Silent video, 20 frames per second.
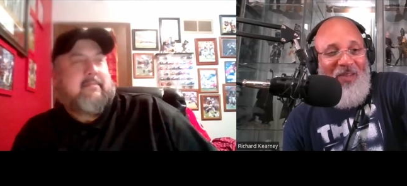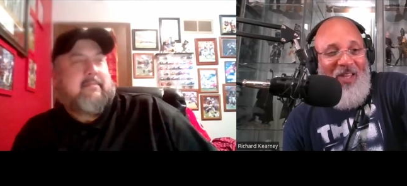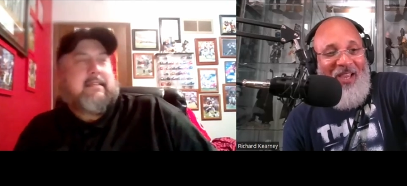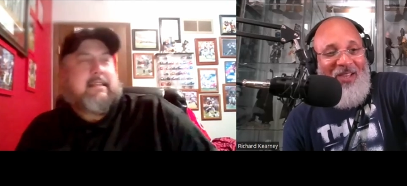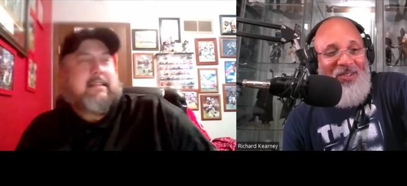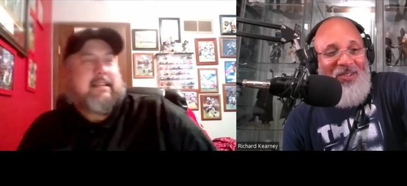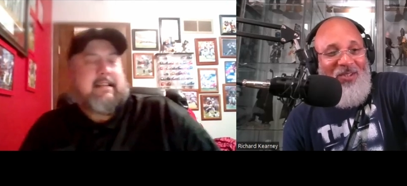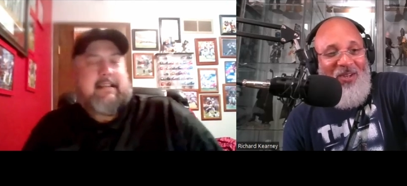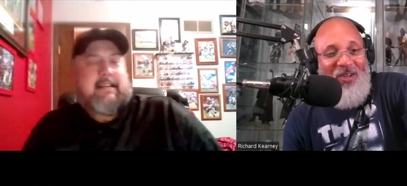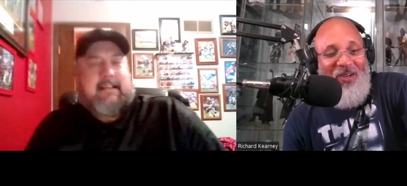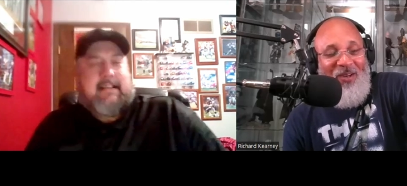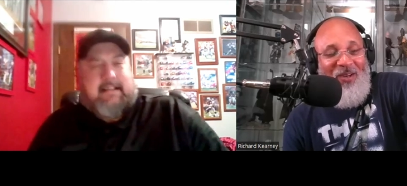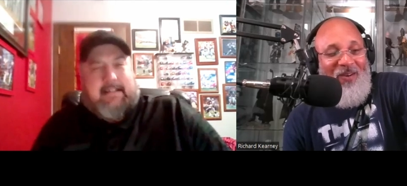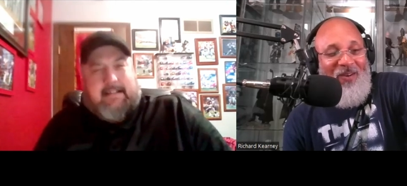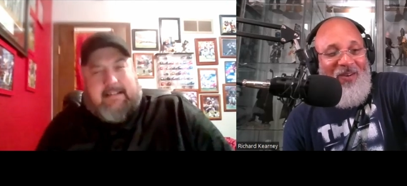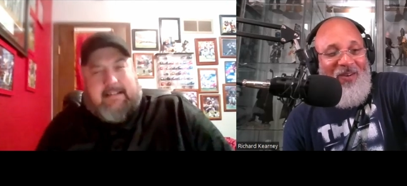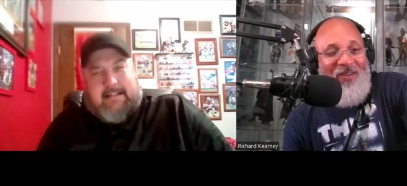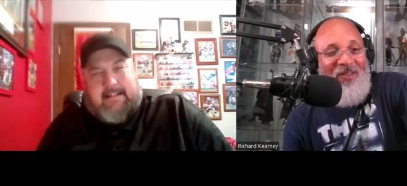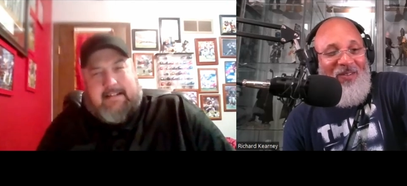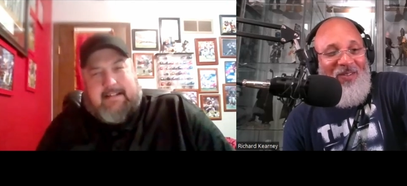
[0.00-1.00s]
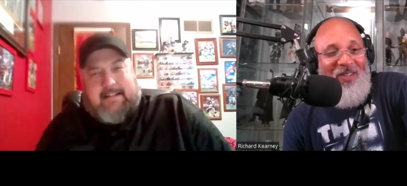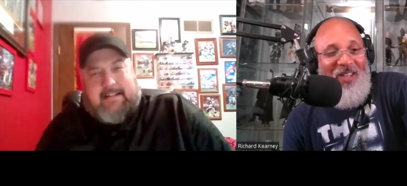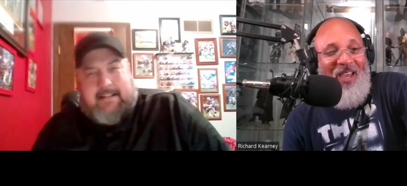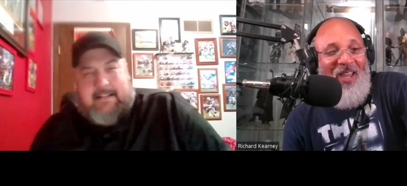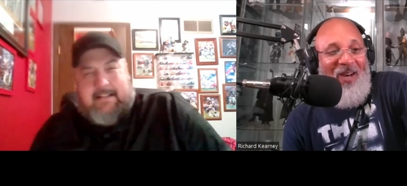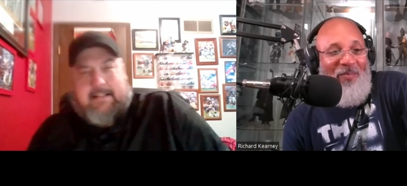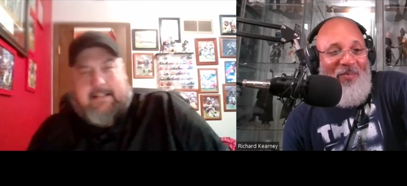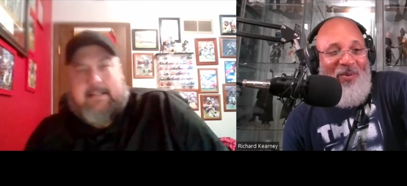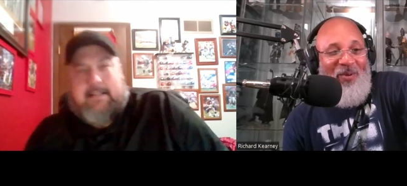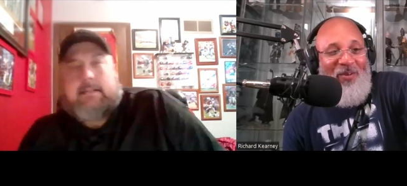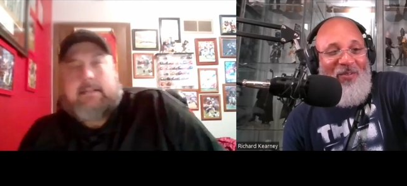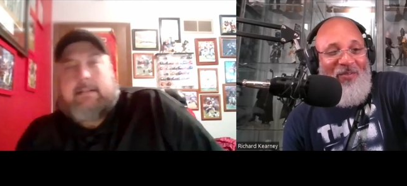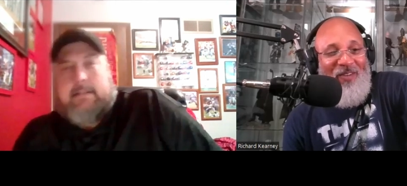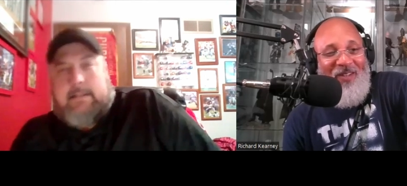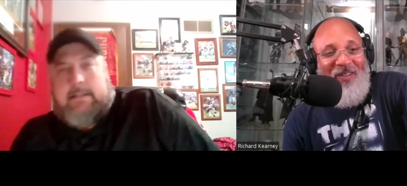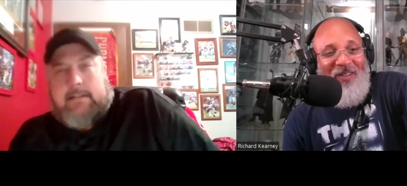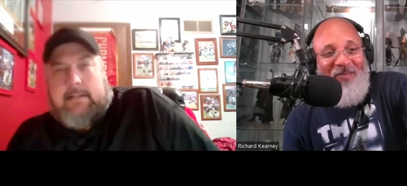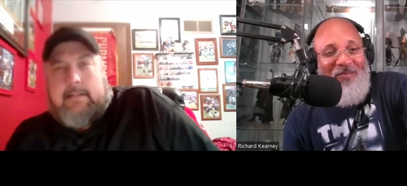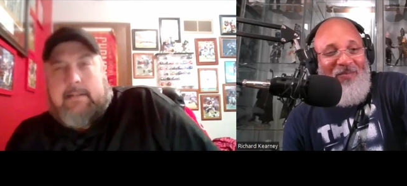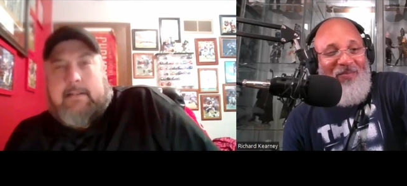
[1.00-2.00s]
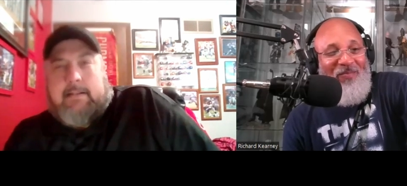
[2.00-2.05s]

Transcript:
Speaker 1: last year. They got to prove it.